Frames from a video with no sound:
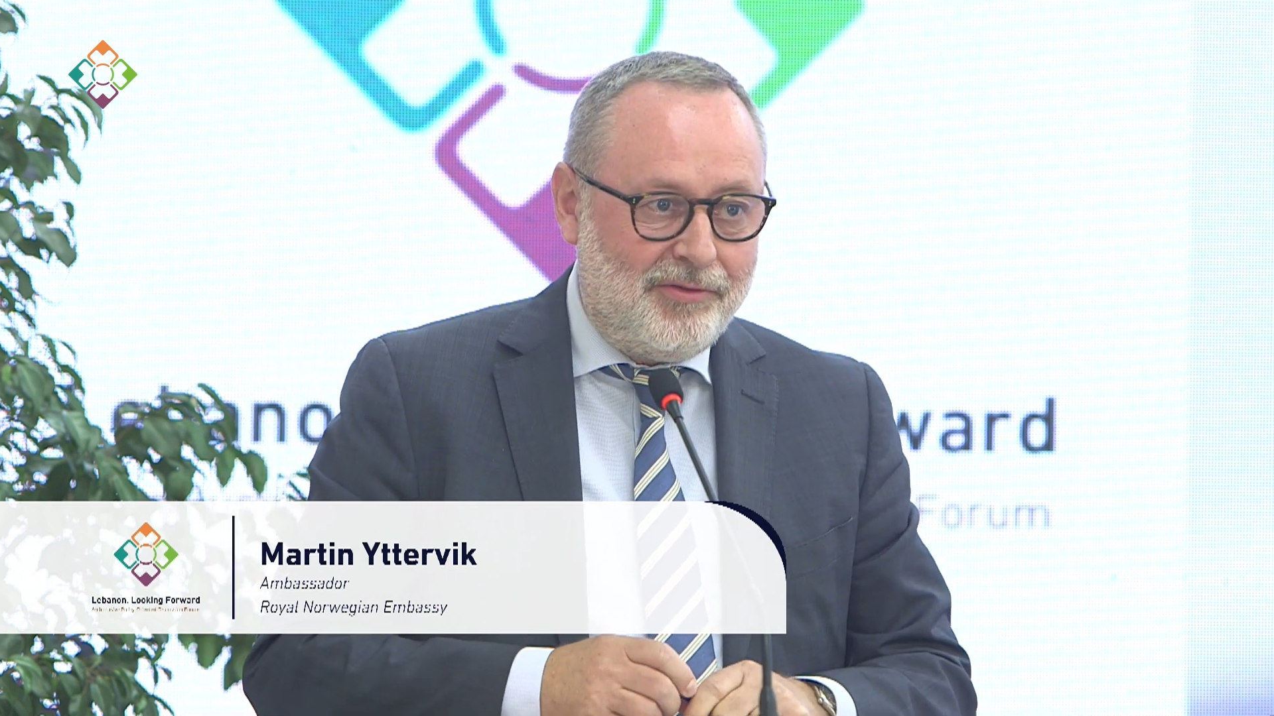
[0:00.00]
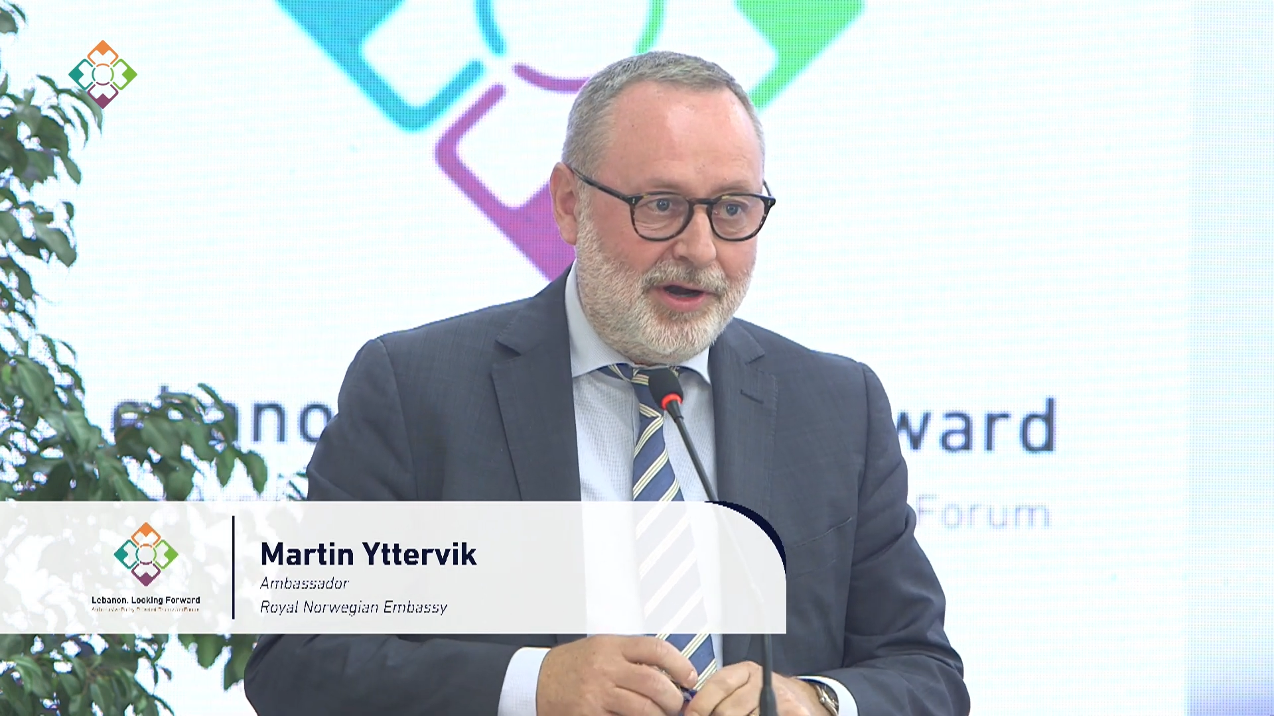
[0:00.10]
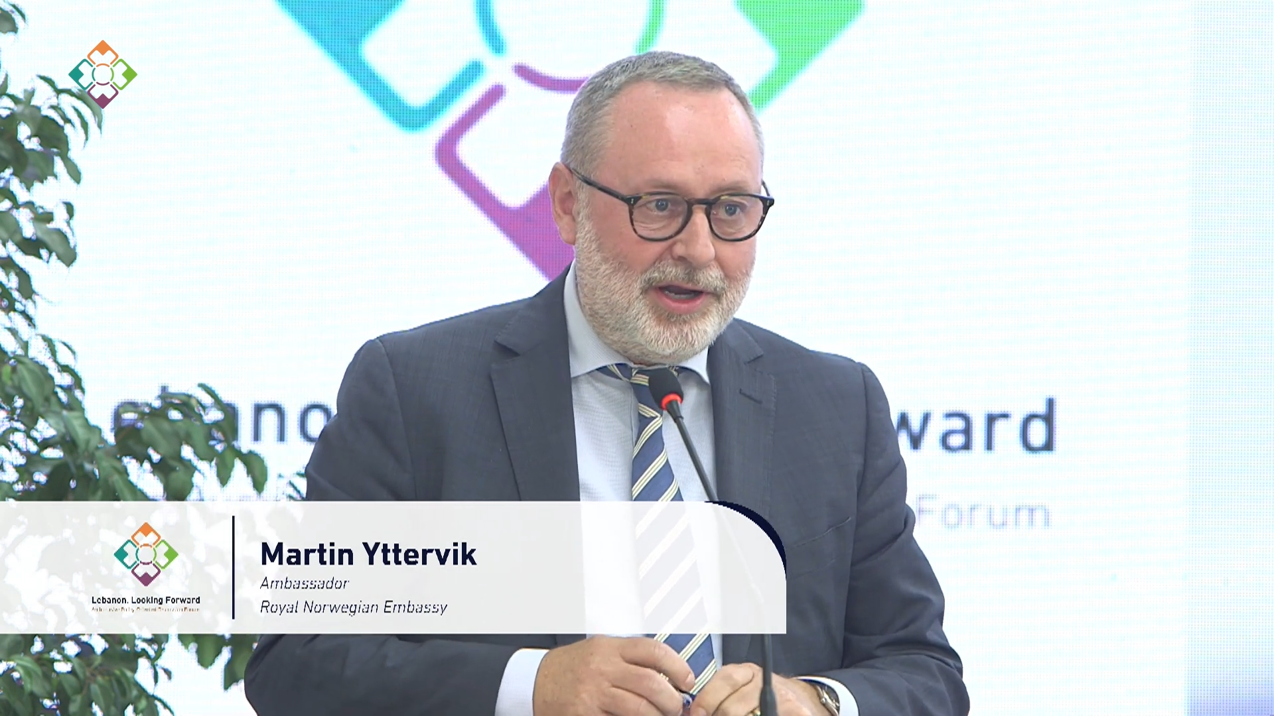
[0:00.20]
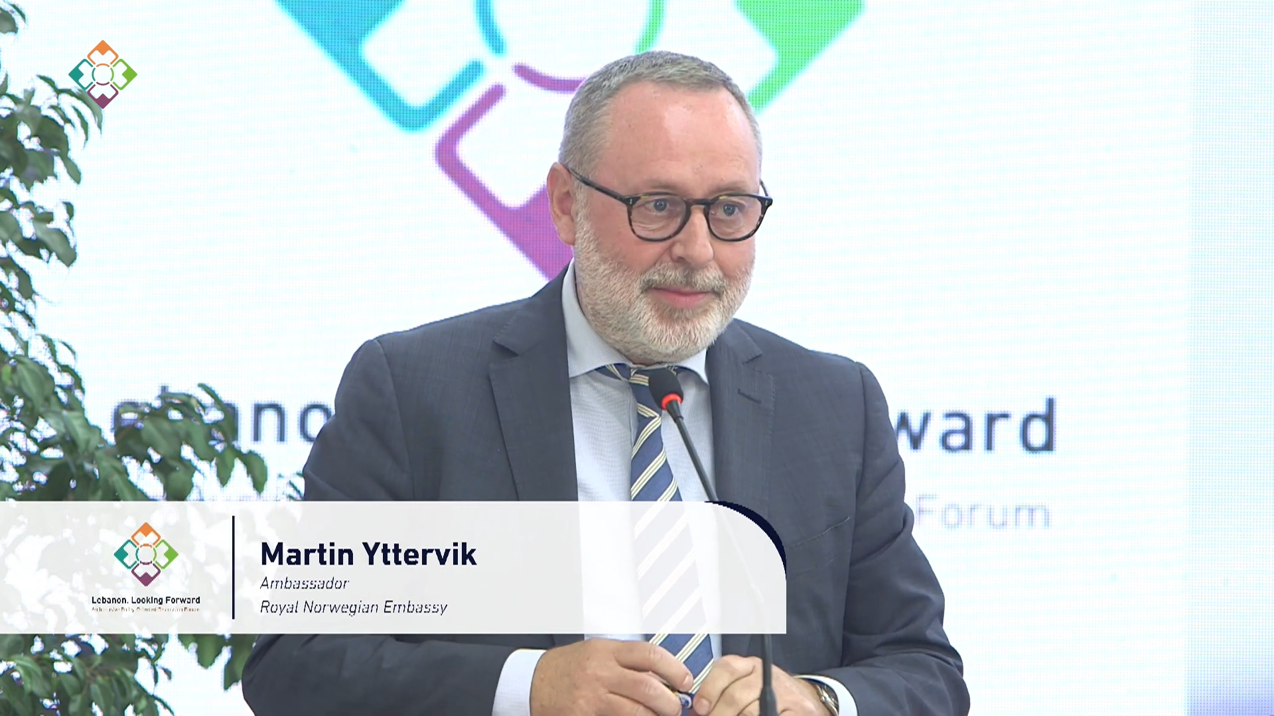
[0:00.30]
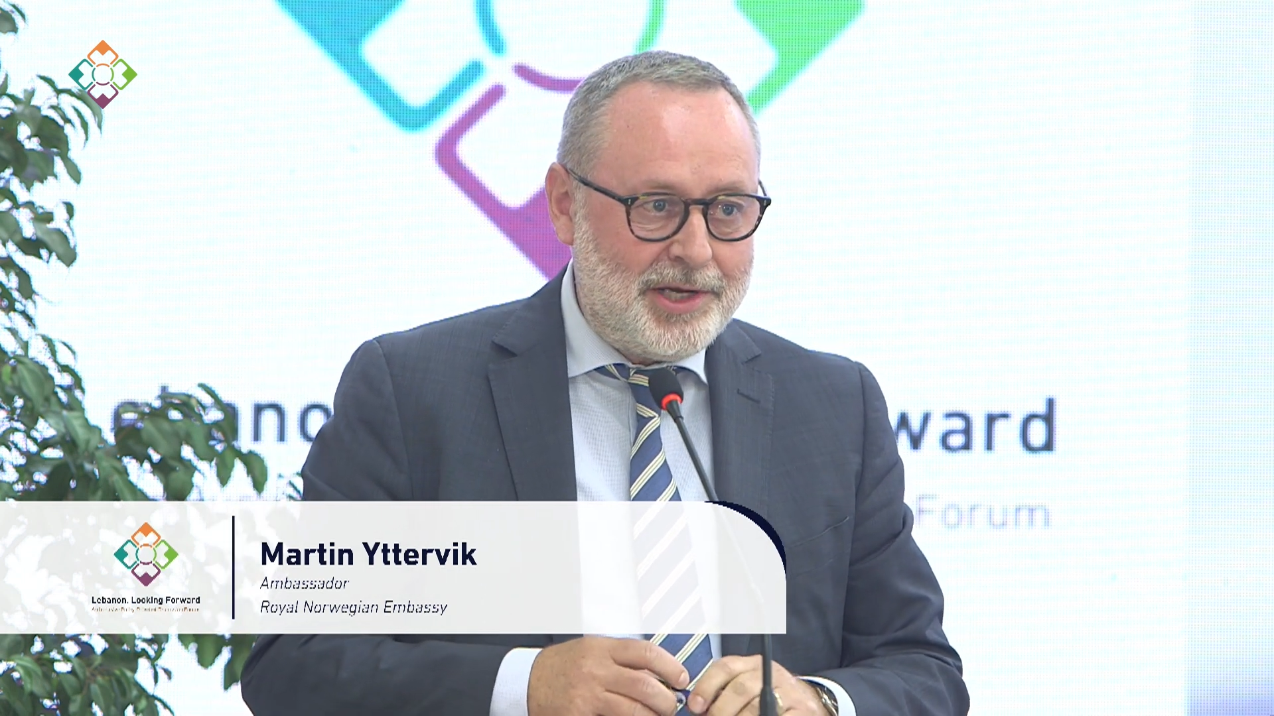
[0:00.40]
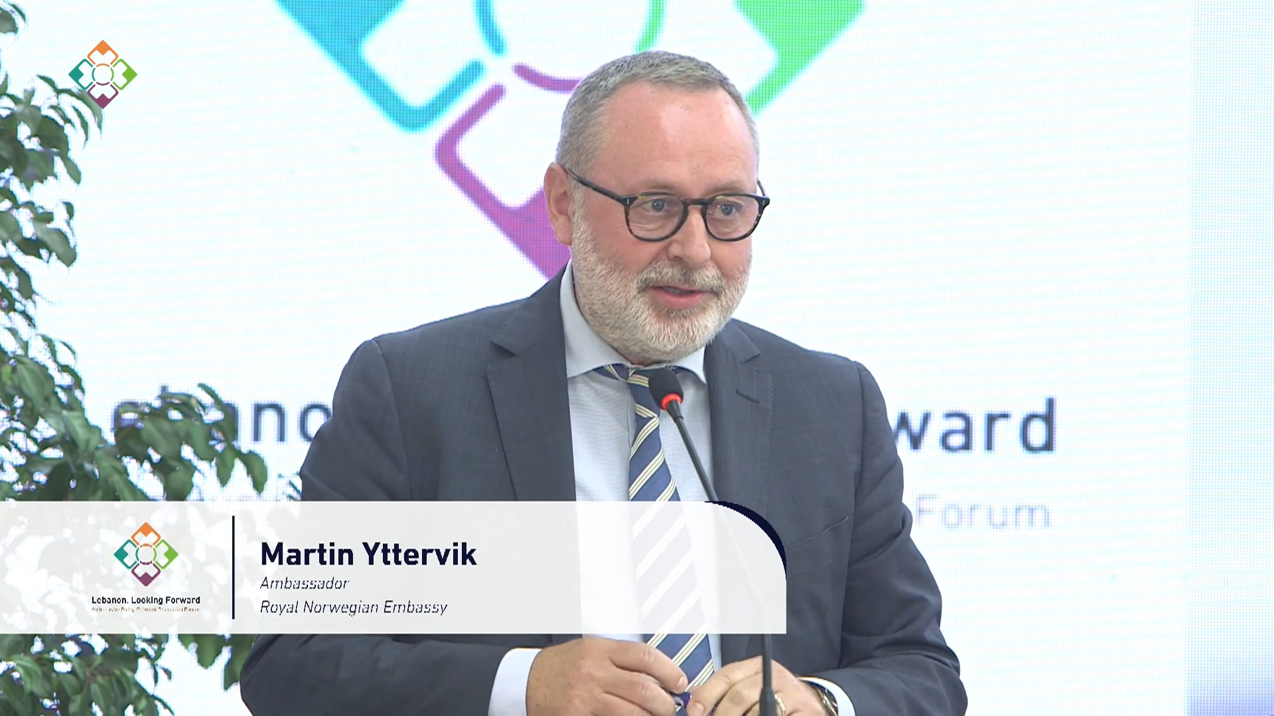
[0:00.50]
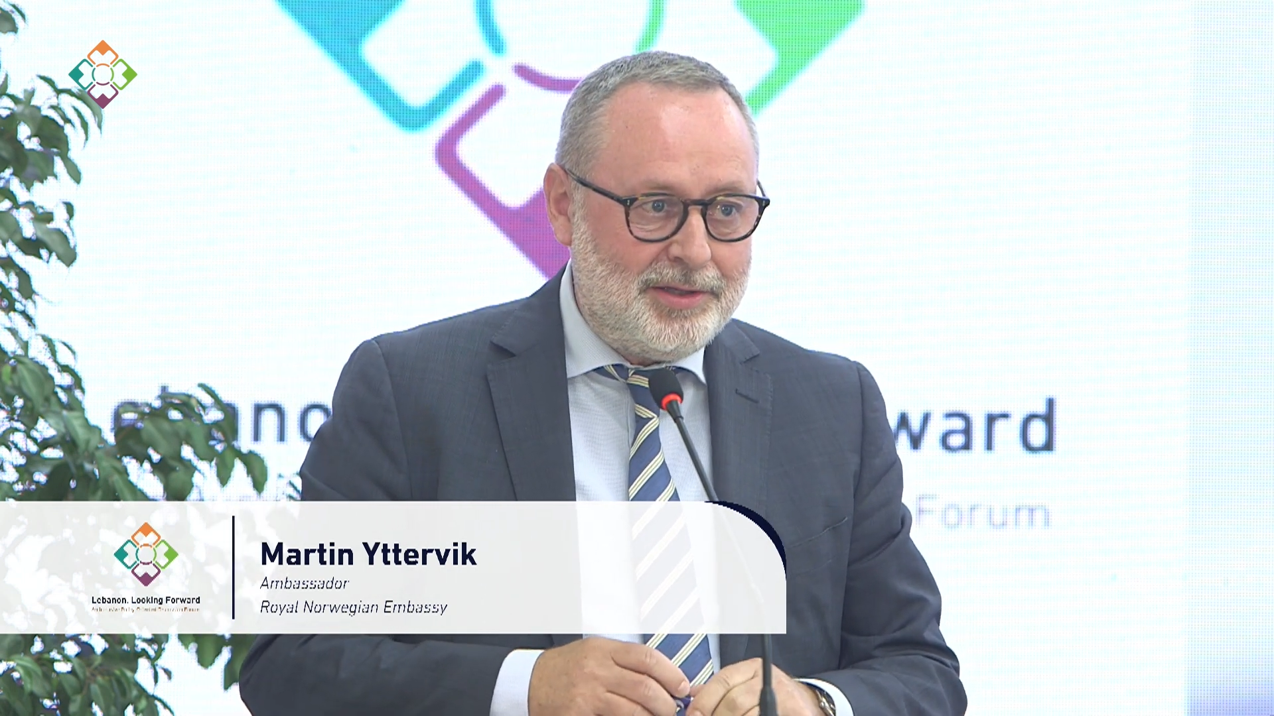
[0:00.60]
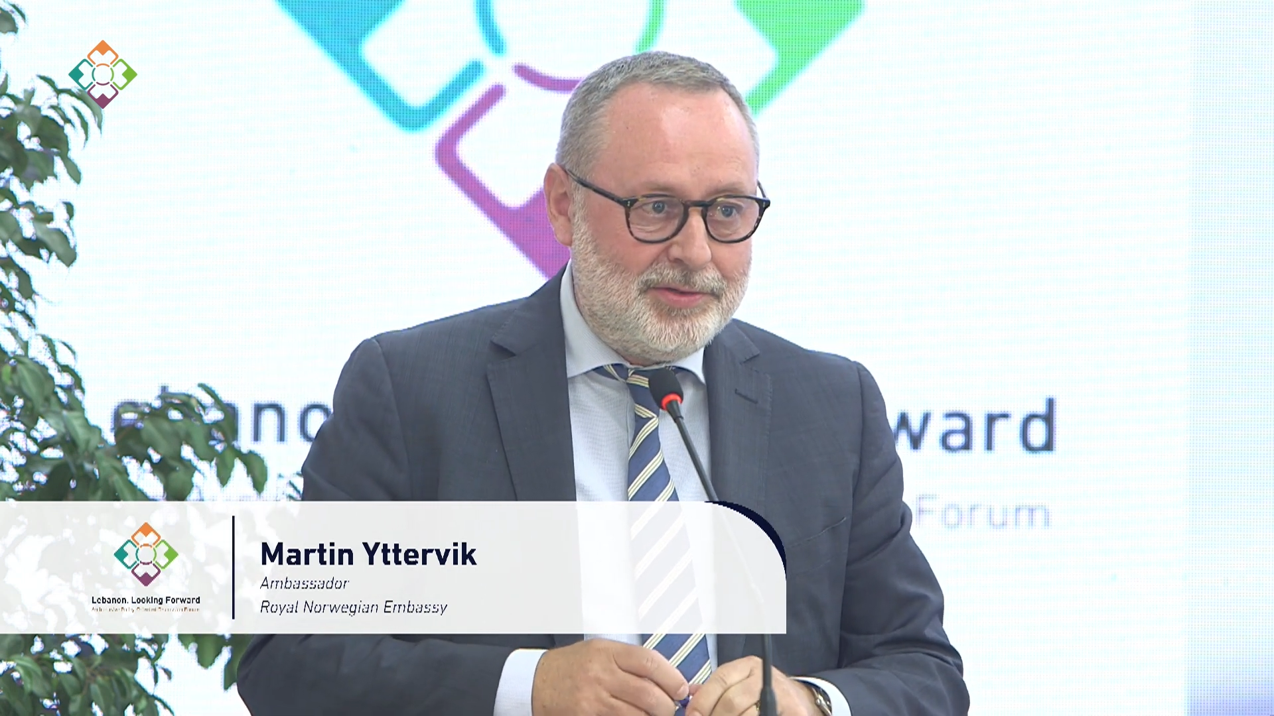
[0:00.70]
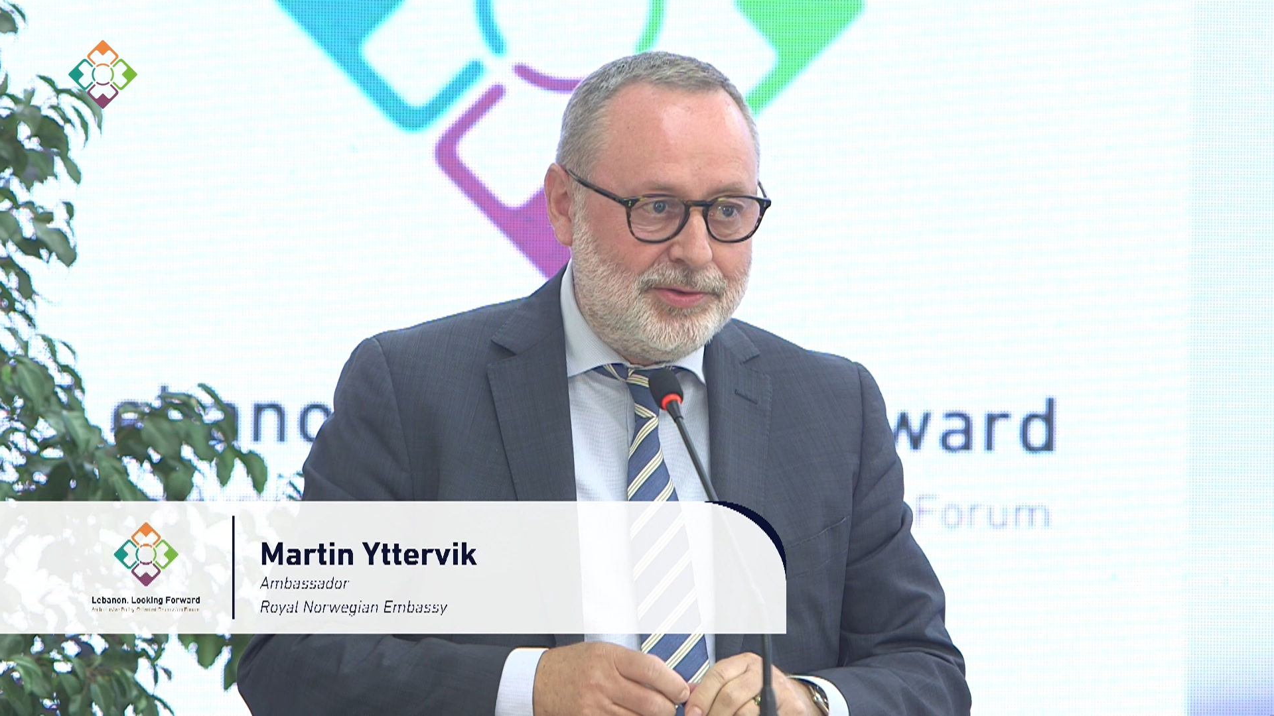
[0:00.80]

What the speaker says: Lebanon